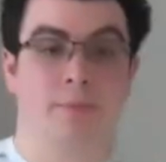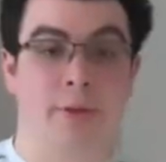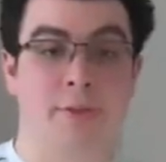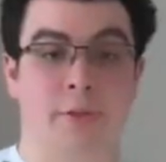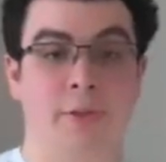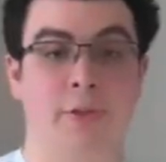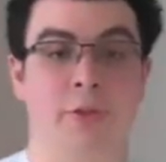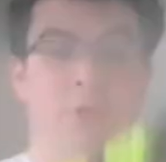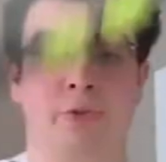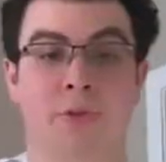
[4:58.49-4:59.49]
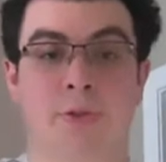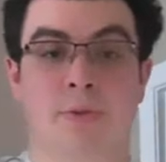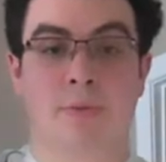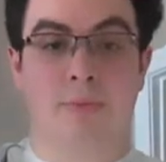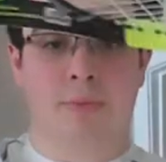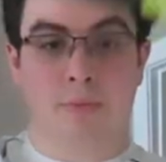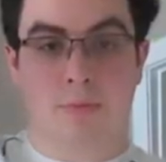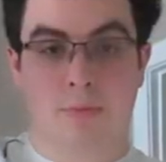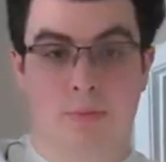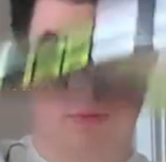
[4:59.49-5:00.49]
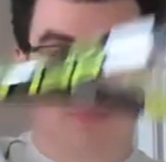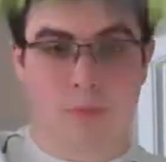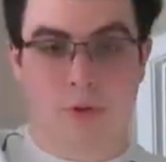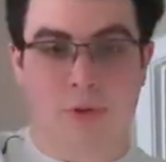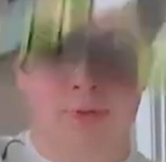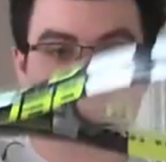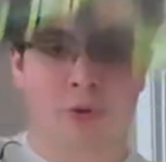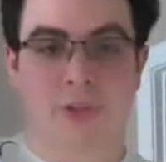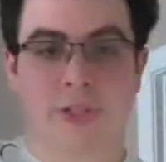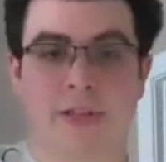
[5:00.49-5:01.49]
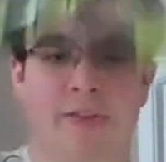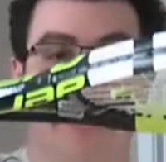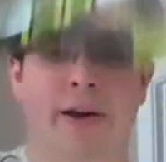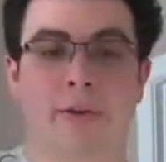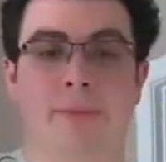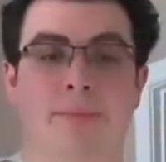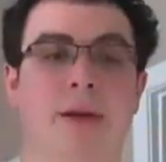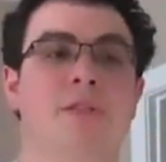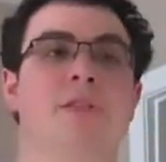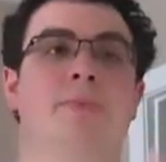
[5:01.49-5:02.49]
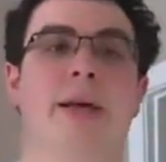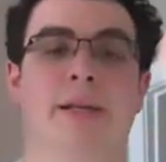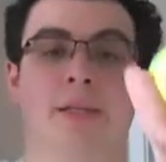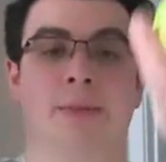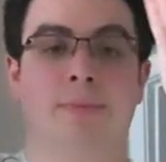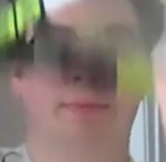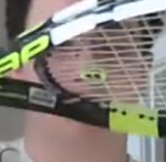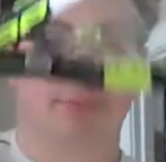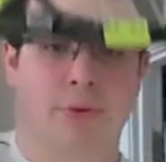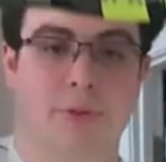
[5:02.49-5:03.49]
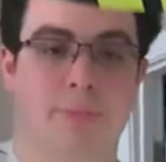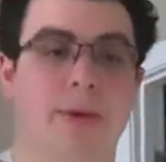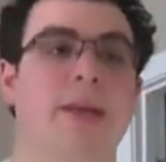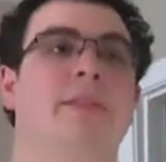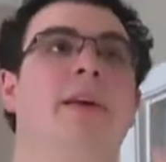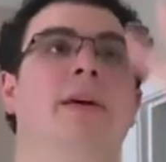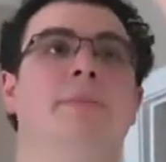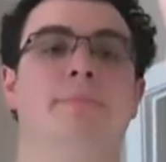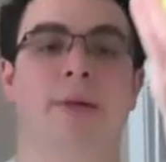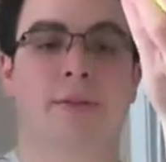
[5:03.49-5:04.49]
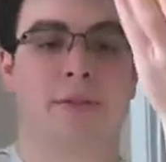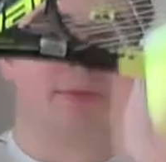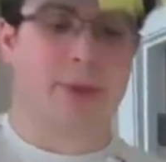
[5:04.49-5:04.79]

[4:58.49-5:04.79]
Basically, you just you're pushing it down, it bounces back up, push it back down, bounces